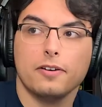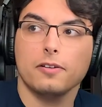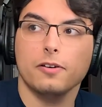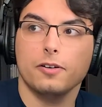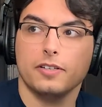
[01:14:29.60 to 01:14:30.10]

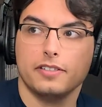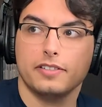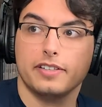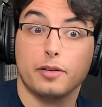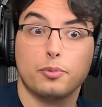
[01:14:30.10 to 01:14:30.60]
alone is
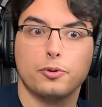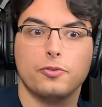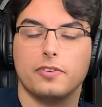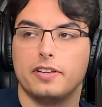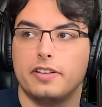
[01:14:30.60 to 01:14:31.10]
just like proof
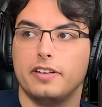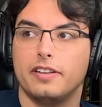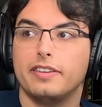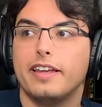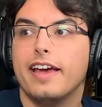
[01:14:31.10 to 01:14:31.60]
that they
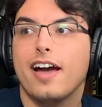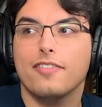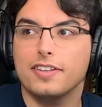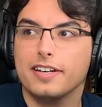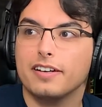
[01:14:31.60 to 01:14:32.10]
have the
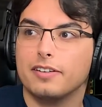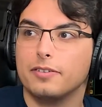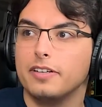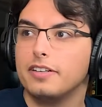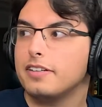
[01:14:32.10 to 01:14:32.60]
tech,
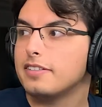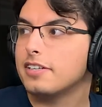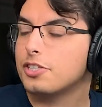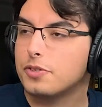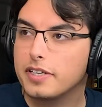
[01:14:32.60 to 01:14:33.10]
right? They just
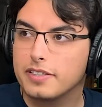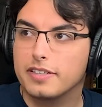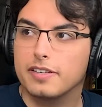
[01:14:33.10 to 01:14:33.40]
gotta shrink it down.